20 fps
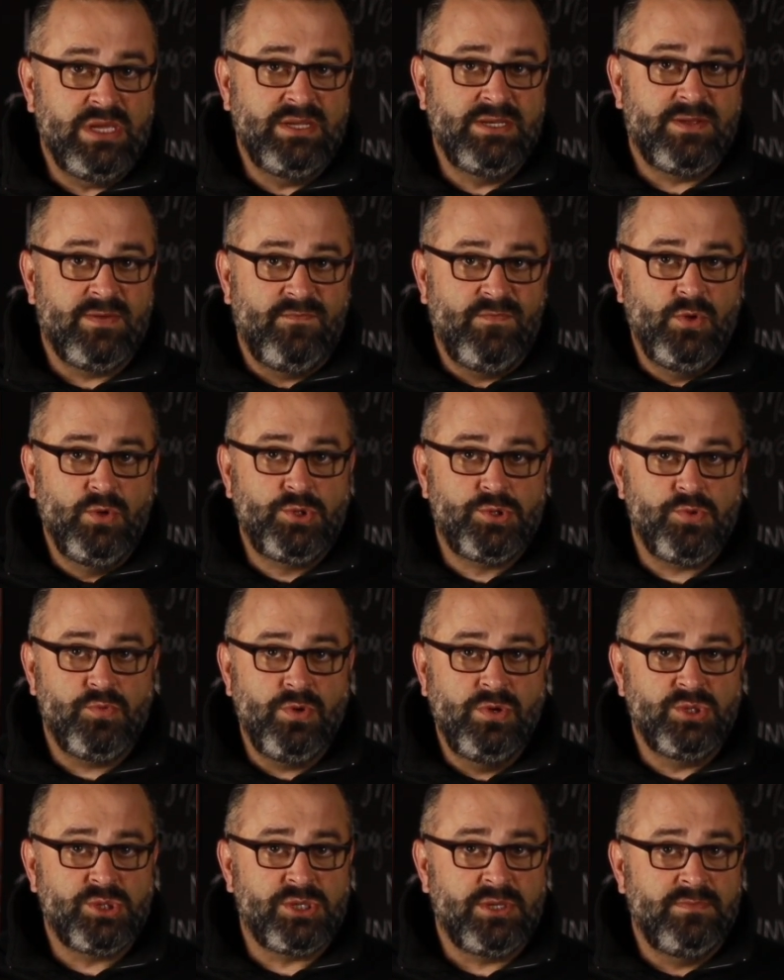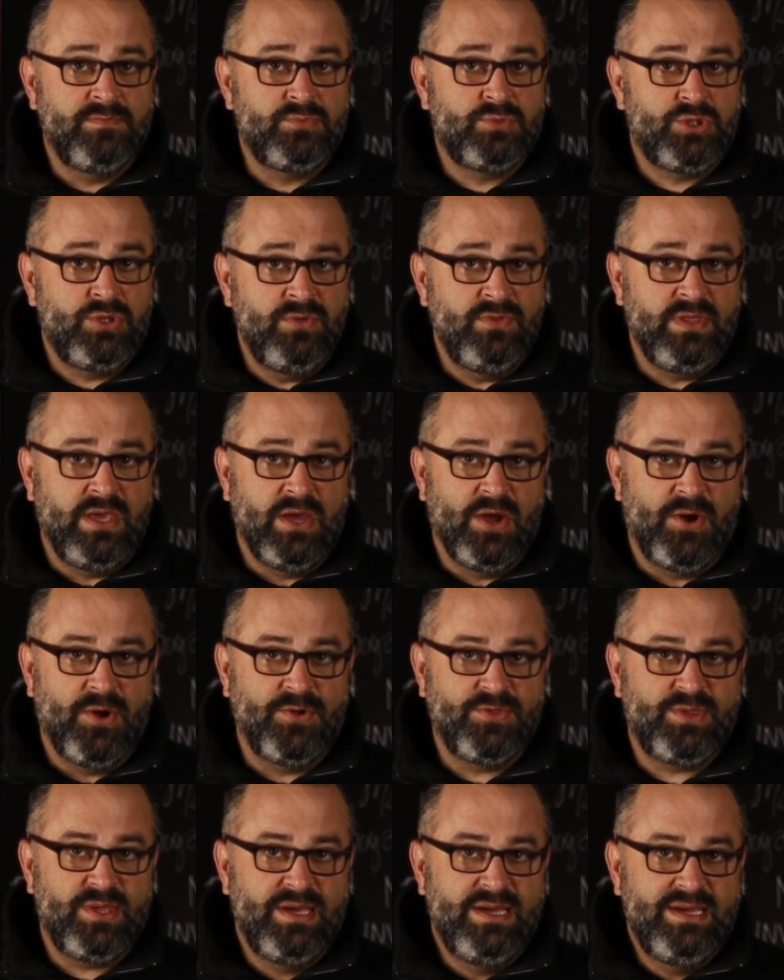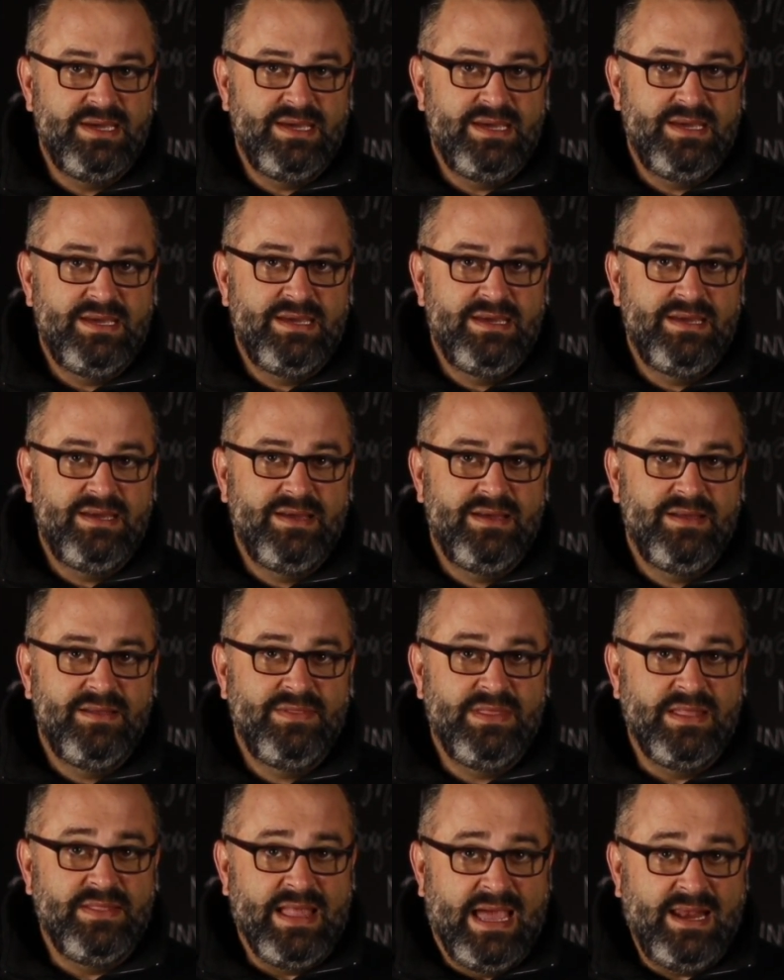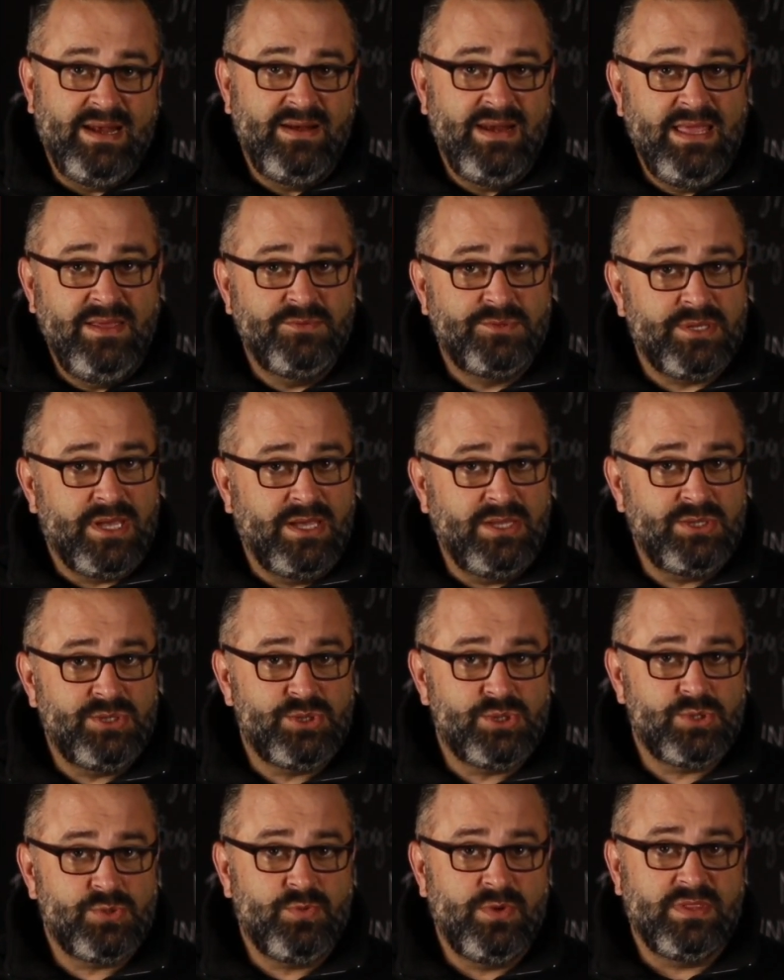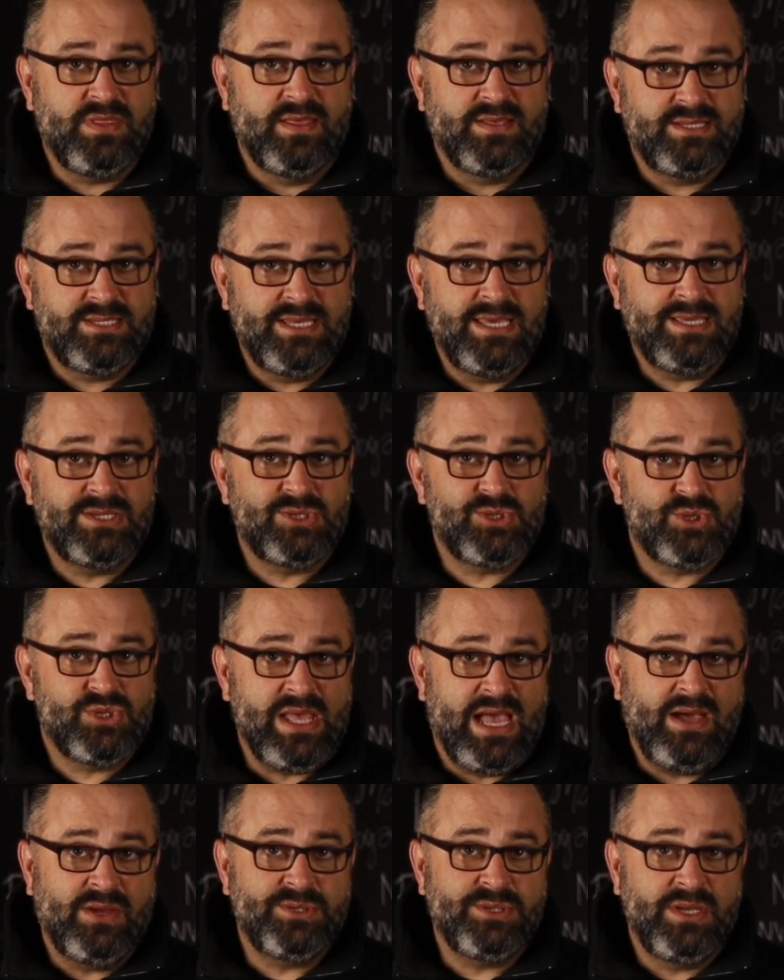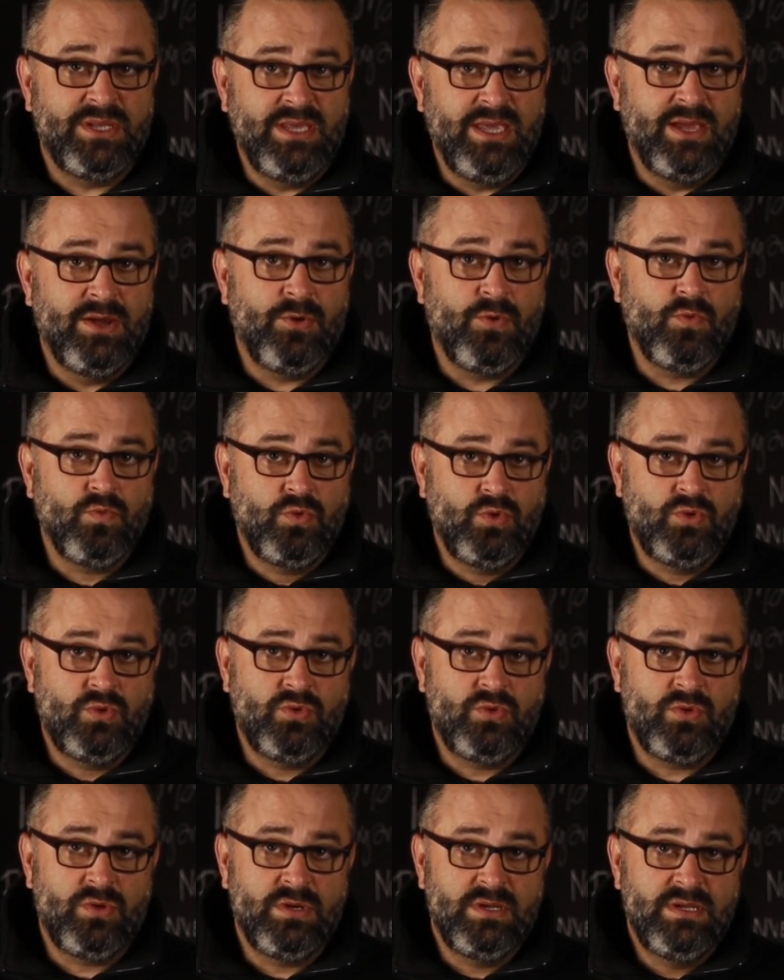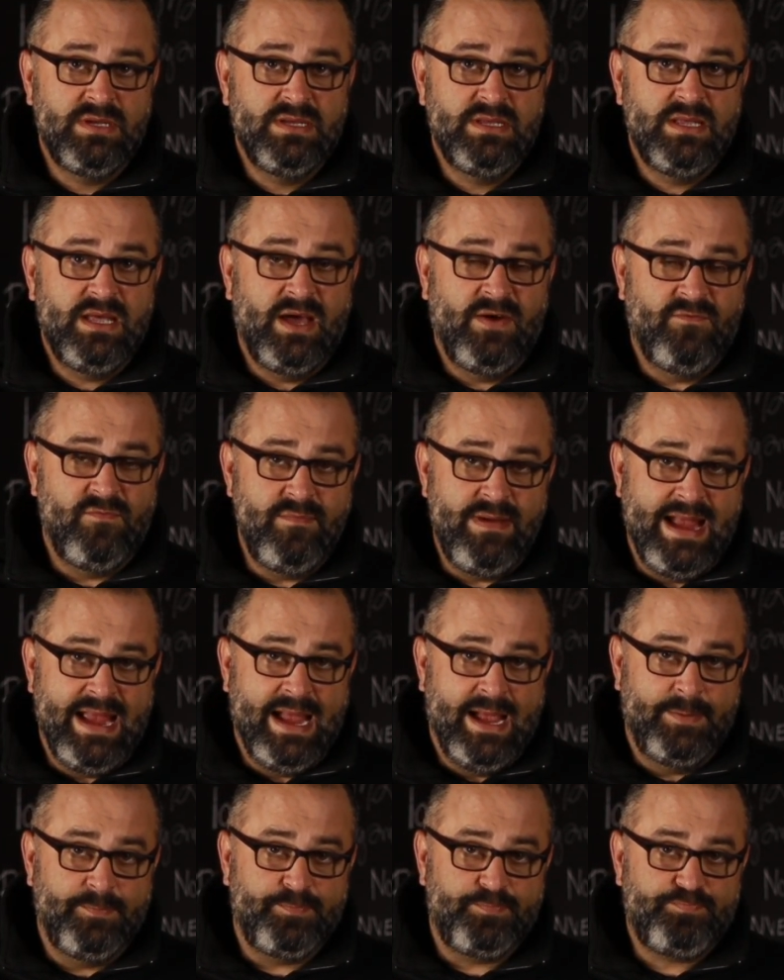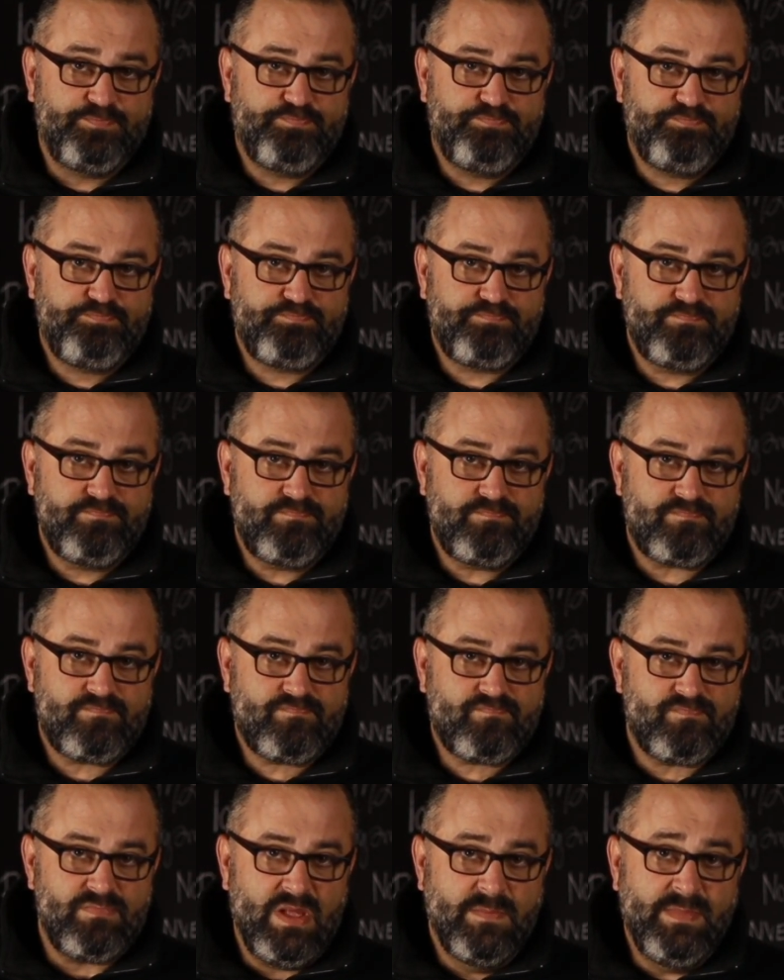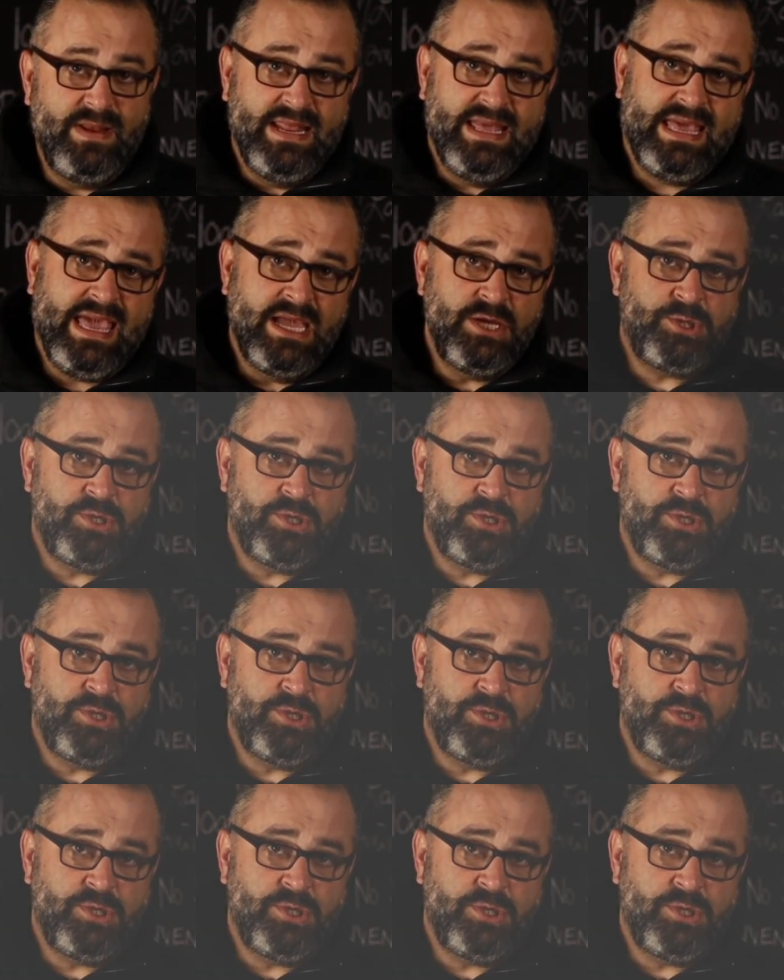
of New Jerusalem to the earth, then that leaves us with a six thousand year rule of man. But in case you